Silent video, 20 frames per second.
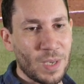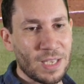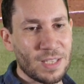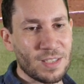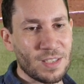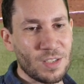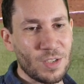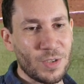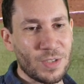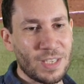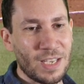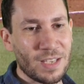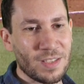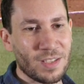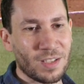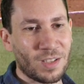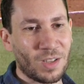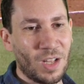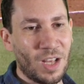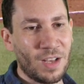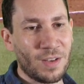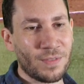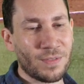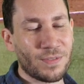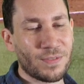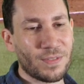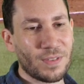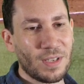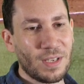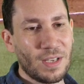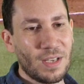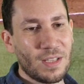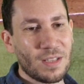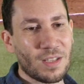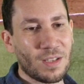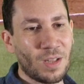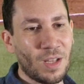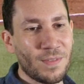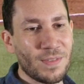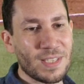You see how the glove
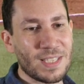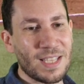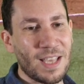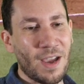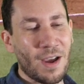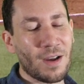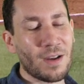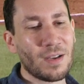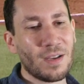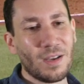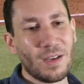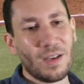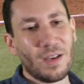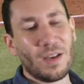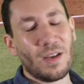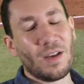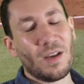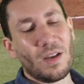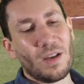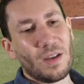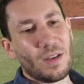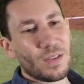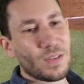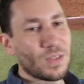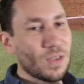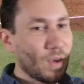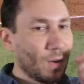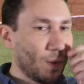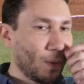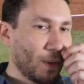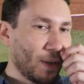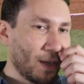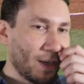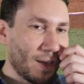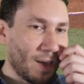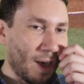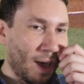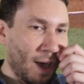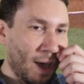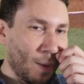is there. So
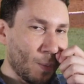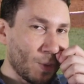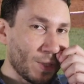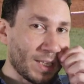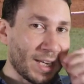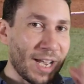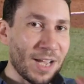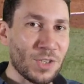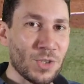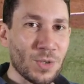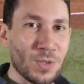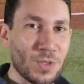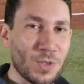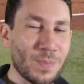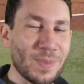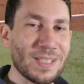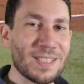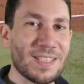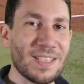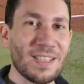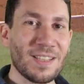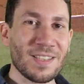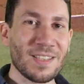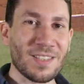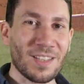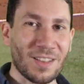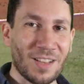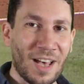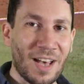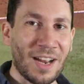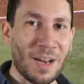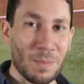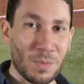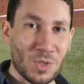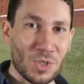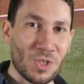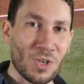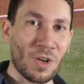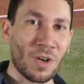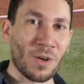with catchers, you've been seeing this a lot, I'm
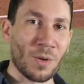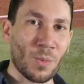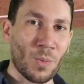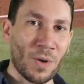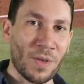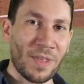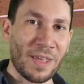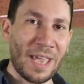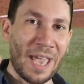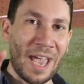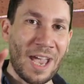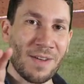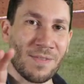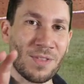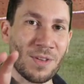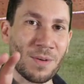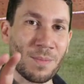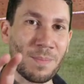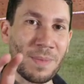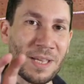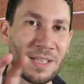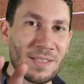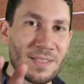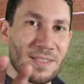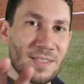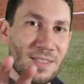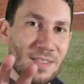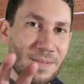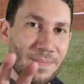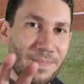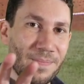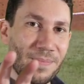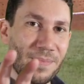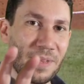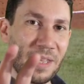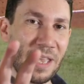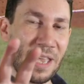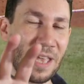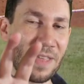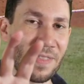sure, where they have their mitts.
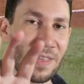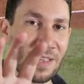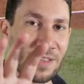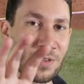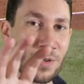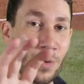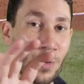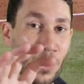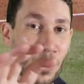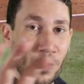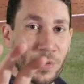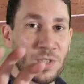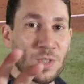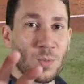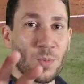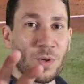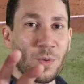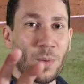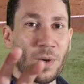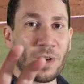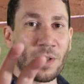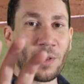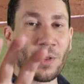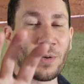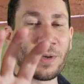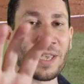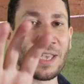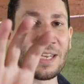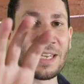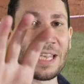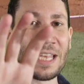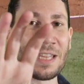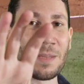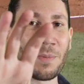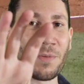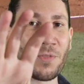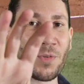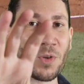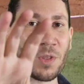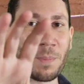And they go, cool, this is where you want to locate it. And then
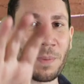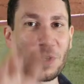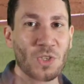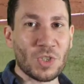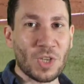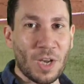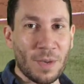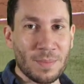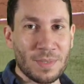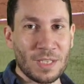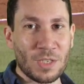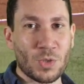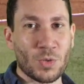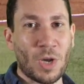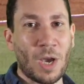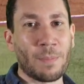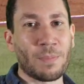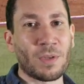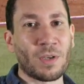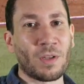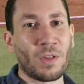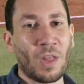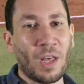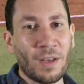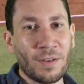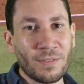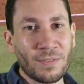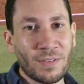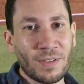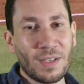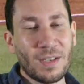before the pitch comes, they drop their glove